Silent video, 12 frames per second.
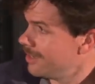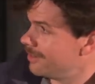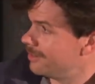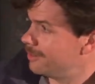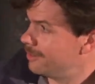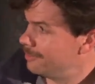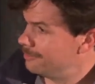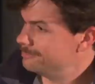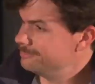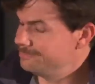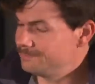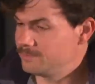
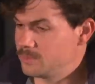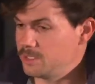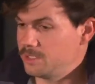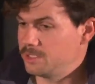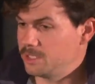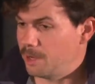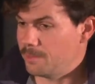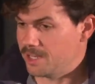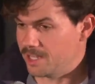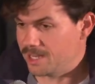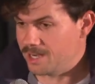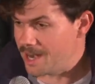coming
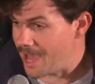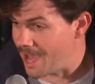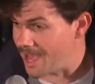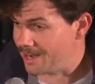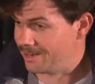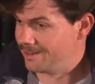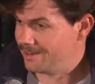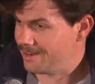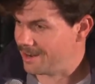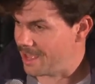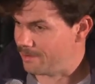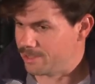in, not
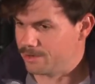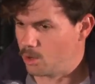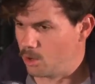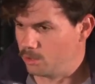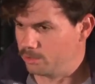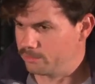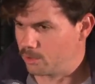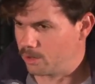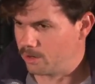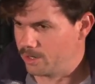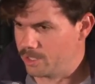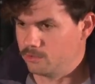having all of
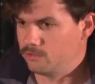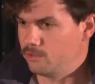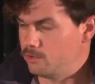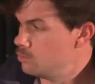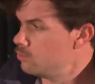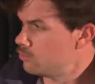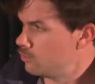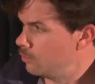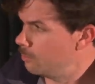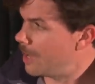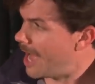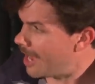our
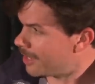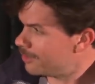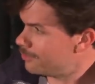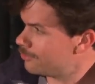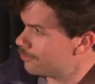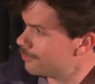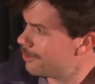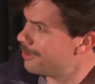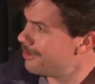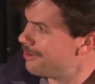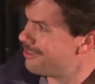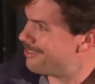institutional baggage
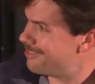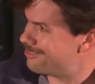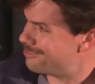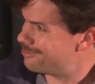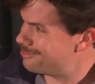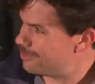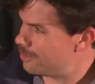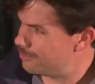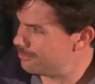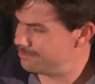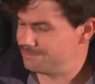of